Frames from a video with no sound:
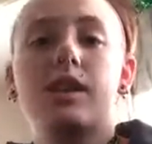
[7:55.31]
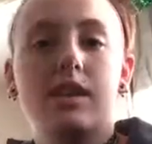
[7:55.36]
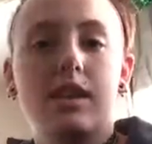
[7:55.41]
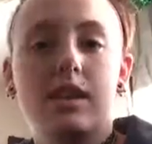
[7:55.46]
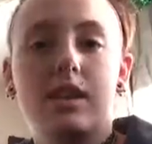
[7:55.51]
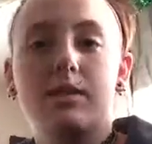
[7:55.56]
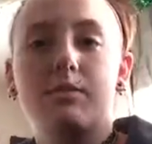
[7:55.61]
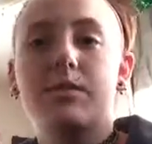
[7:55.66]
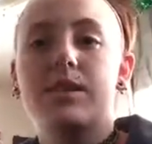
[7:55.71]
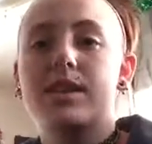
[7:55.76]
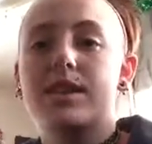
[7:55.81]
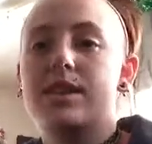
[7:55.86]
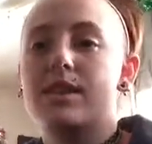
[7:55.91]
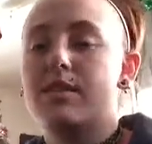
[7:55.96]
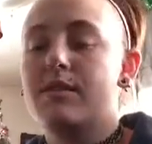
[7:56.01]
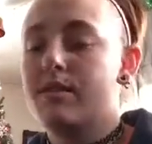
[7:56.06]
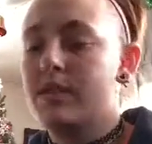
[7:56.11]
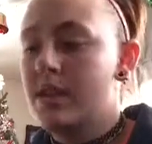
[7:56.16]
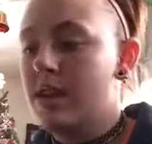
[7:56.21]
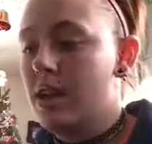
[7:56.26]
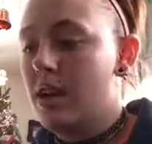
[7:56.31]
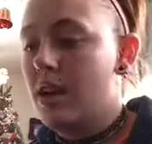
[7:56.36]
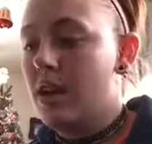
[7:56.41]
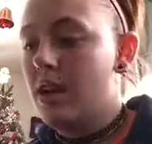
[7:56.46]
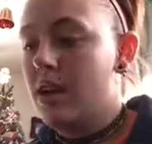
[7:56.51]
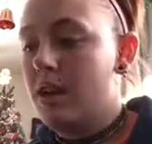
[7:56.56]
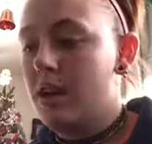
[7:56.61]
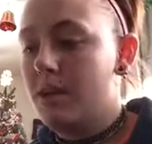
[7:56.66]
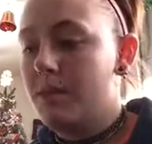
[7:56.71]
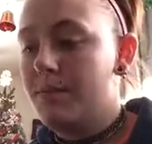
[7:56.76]
Not a big deal.
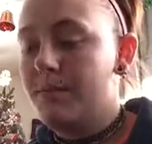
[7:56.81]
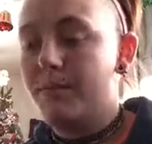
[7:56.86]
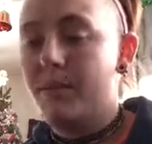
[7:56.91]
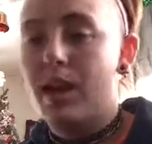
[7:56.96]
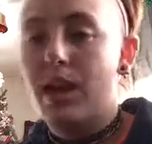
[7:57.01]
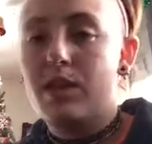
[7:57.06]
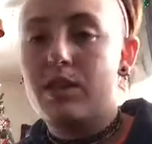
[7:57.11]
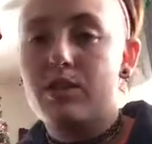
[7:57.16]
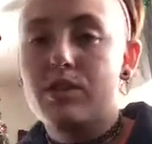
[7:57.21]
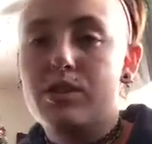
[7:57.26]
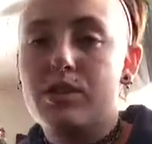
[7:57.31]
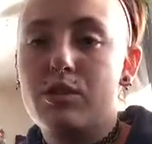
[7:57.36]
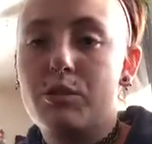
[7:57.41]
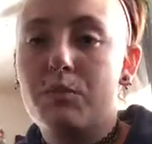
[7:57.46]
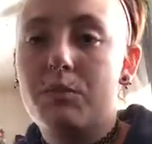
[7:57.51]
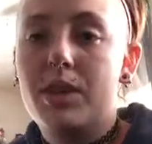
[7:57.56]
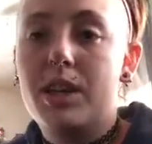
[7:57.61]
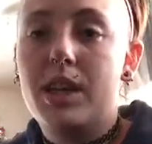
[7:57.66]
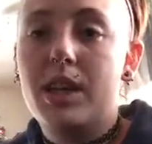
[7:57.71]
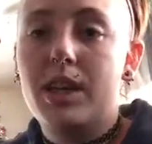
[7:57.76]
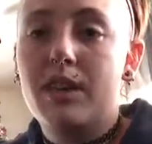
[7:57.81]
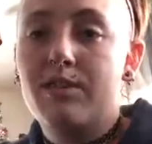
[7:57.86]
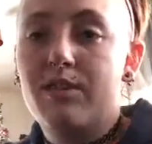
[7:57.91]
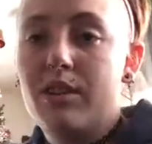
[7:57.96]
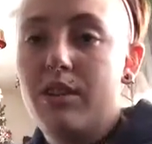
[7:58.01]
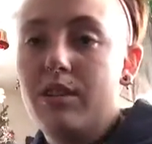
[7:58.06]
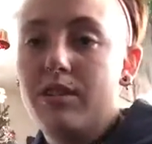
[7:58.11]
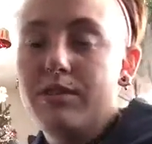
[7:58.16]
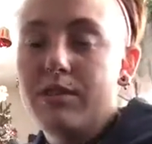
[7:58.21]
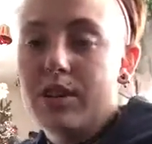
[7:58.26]
There's no beating
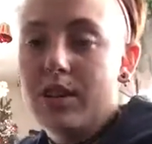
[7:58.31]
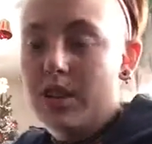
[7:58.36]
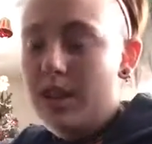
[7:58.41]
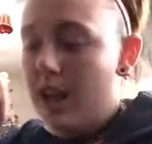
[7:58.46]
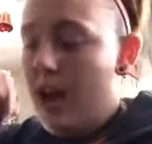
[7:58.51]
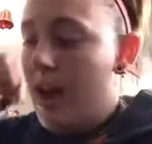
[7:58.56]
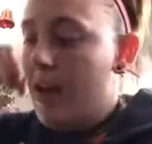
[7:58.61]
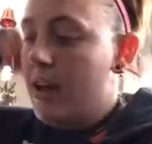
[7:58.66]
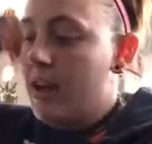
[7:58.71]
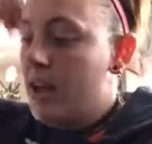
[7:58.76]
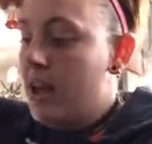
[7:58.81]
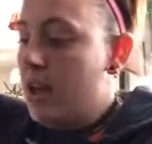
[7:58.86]
involved, none of that.